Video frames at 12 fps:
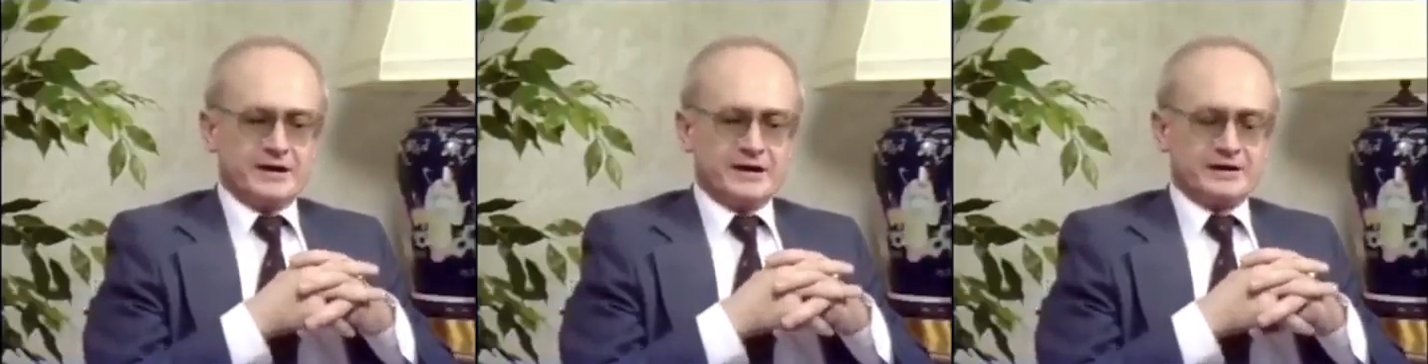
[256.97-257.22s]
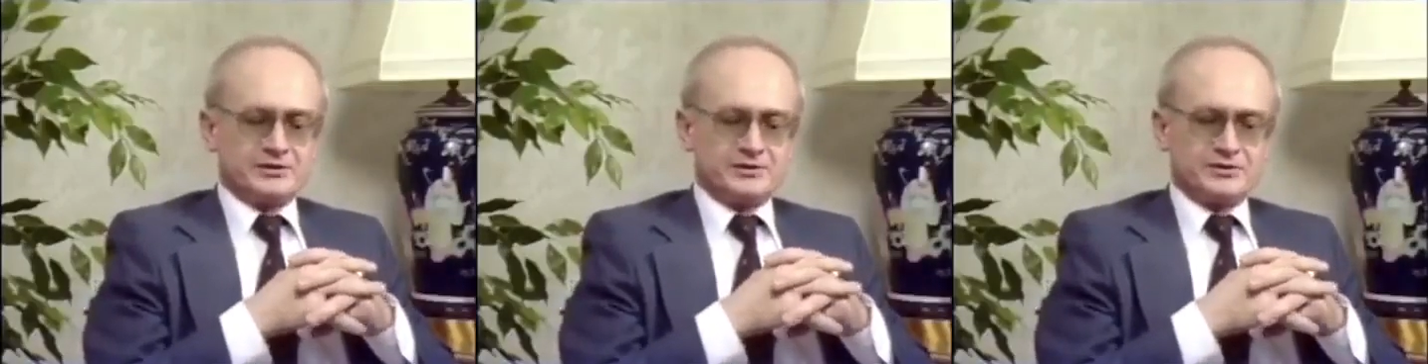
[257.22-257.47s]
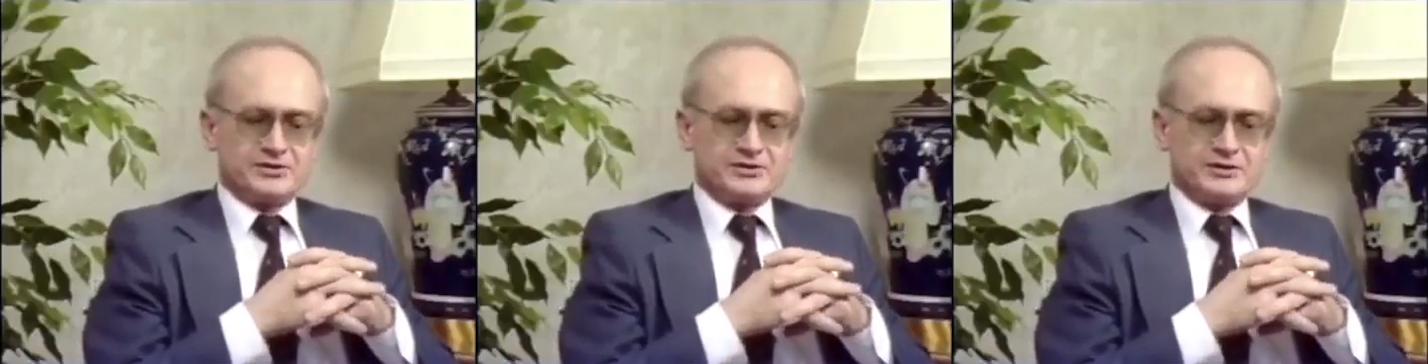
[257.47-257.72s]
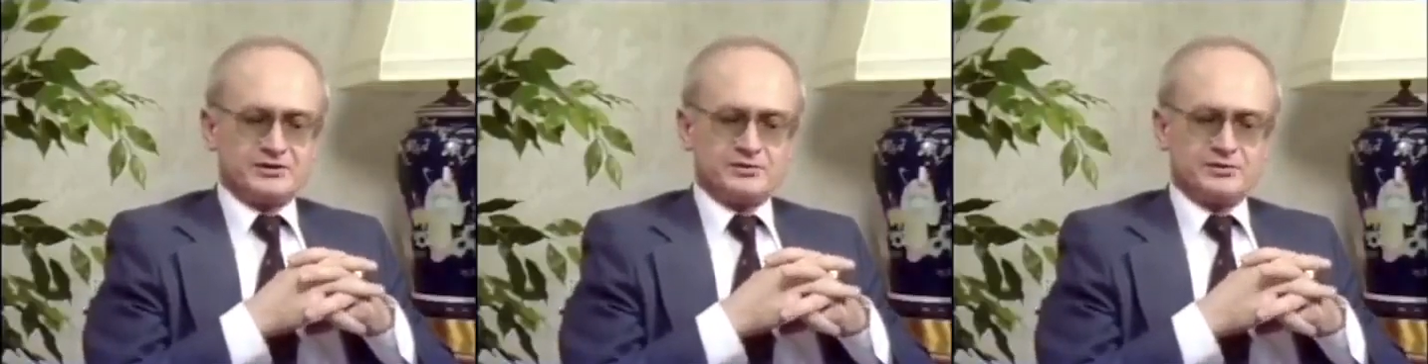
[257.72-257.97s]

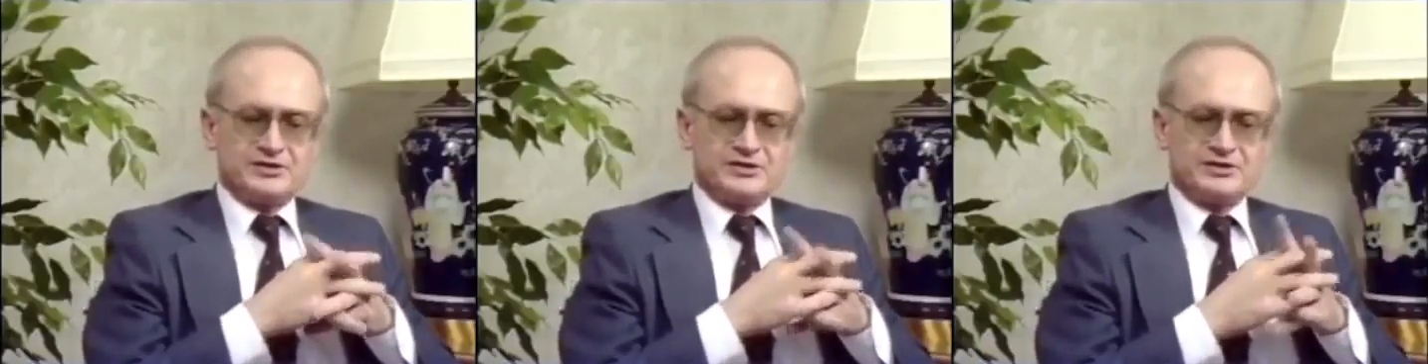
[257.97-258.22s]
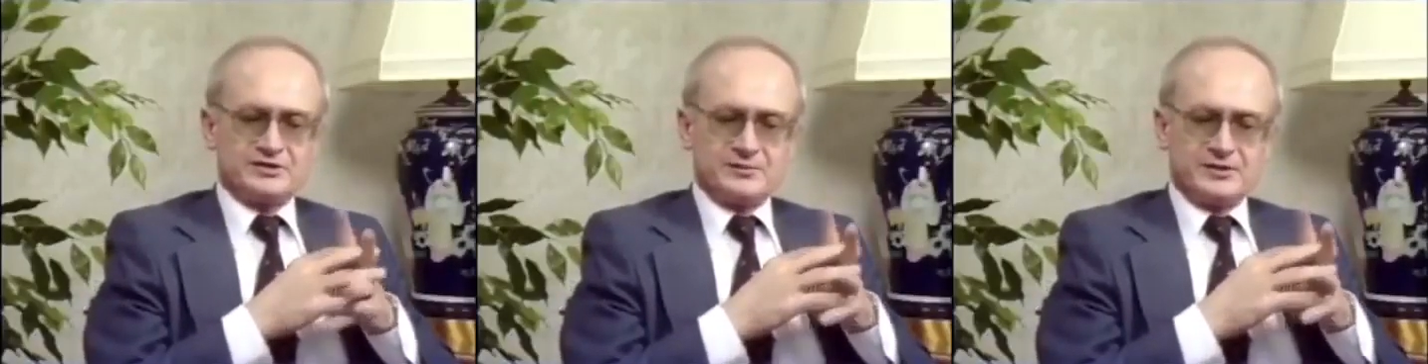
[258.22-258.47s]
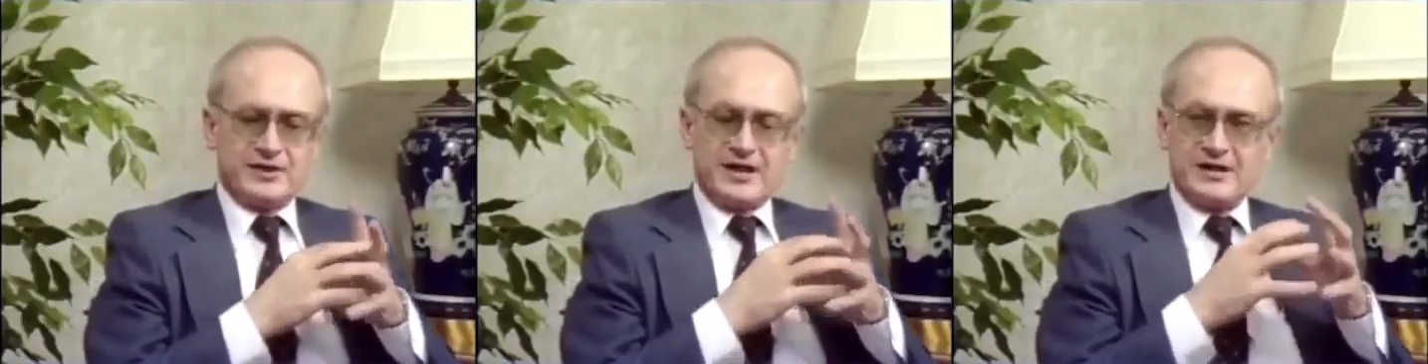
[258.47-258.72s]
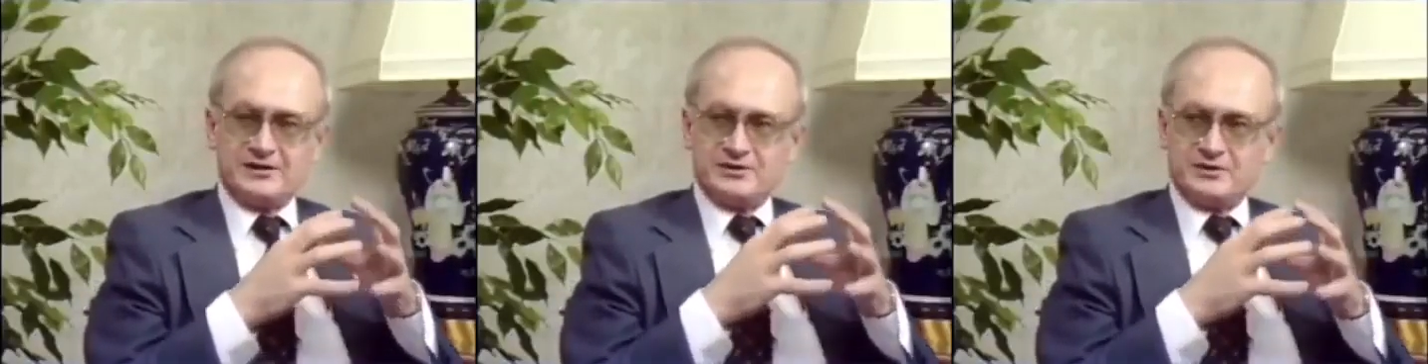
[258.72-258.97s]
to
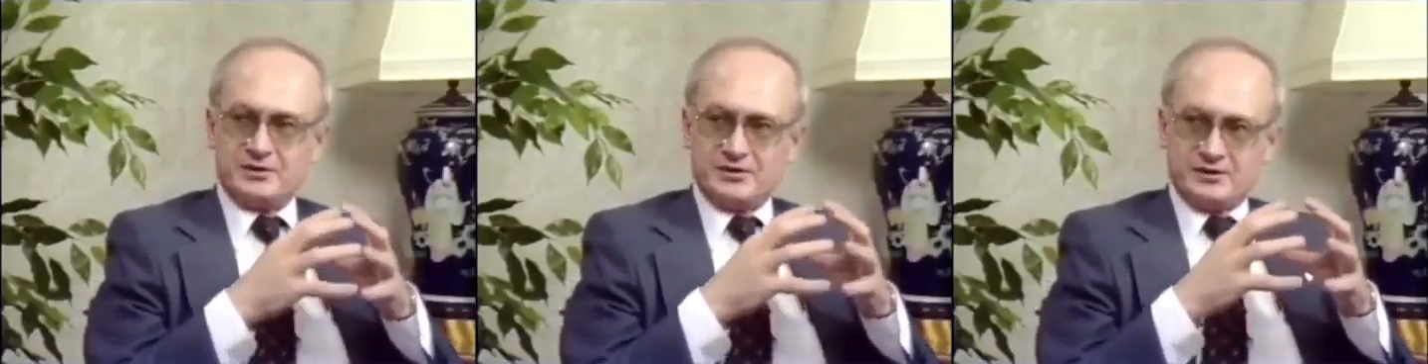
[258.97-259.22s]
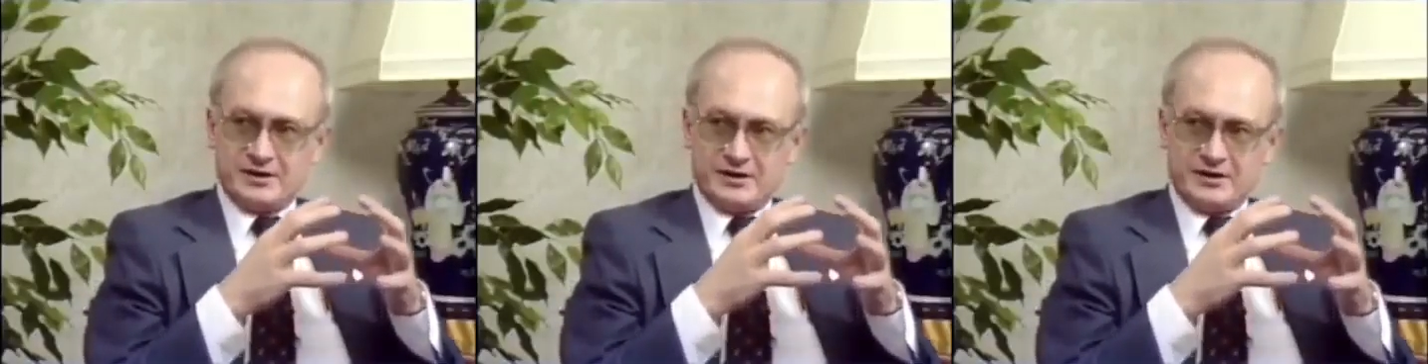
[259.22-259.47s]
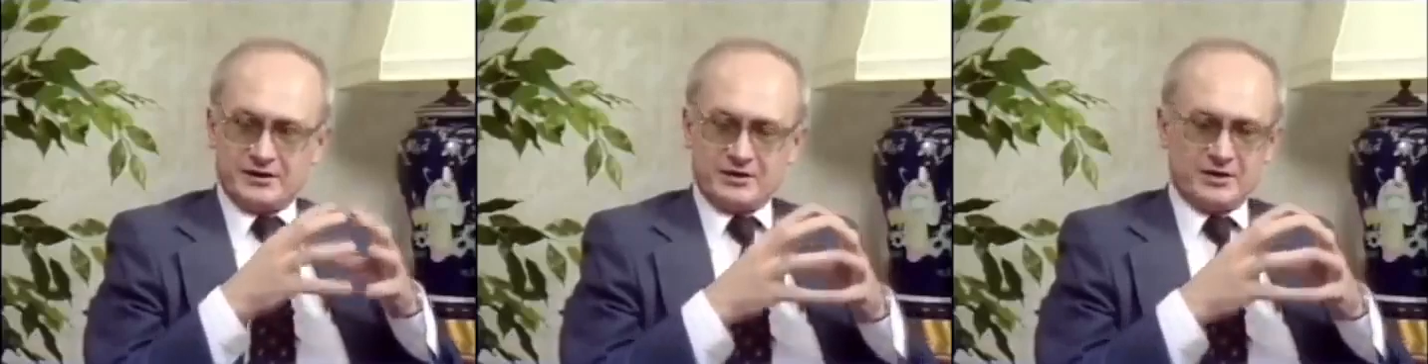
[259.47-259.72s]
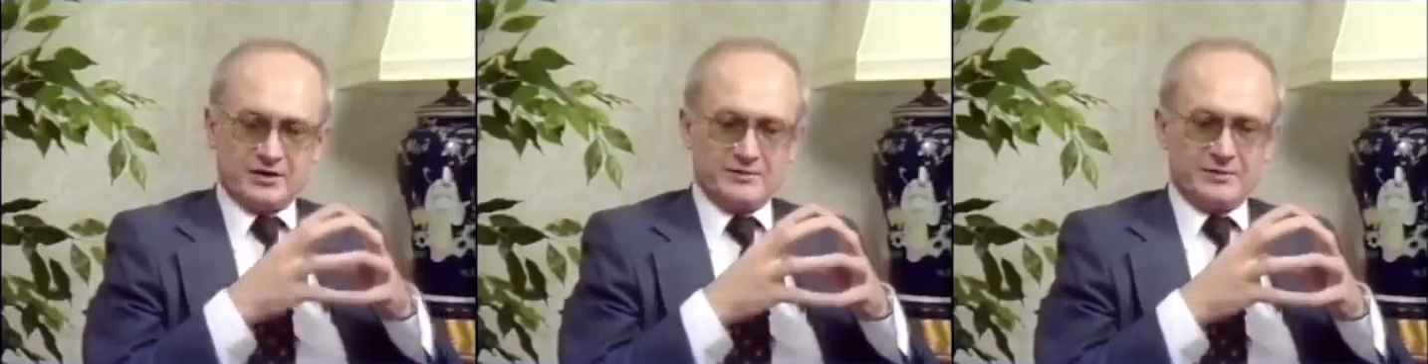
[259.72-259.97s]
destabilize your
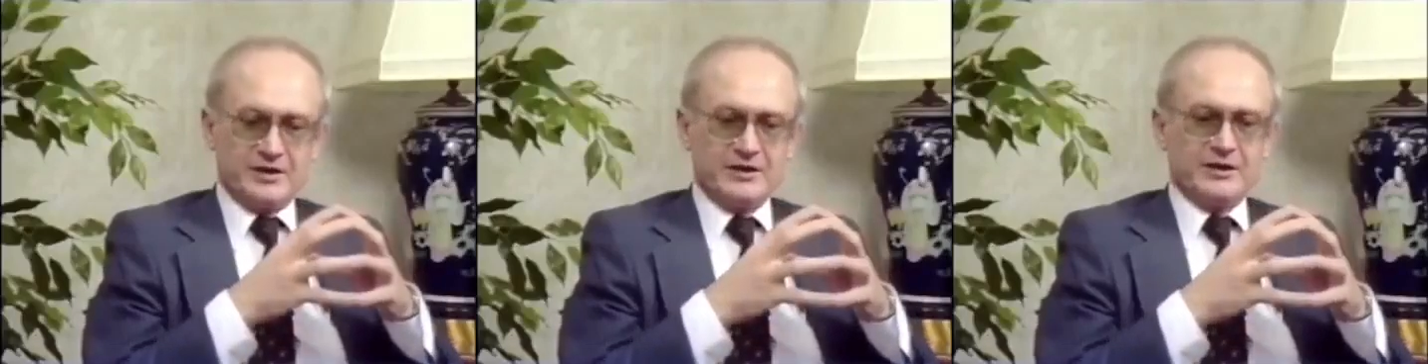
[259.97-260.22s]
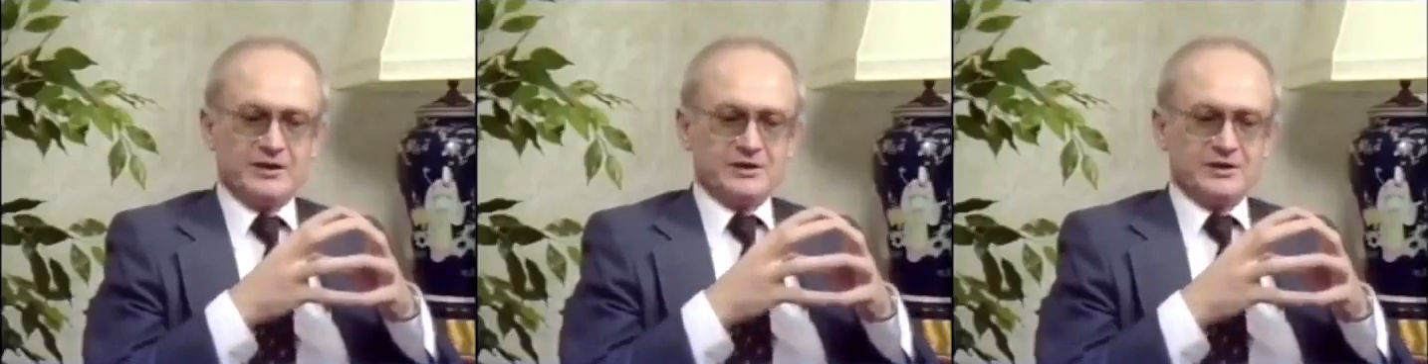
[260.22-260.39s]
economy,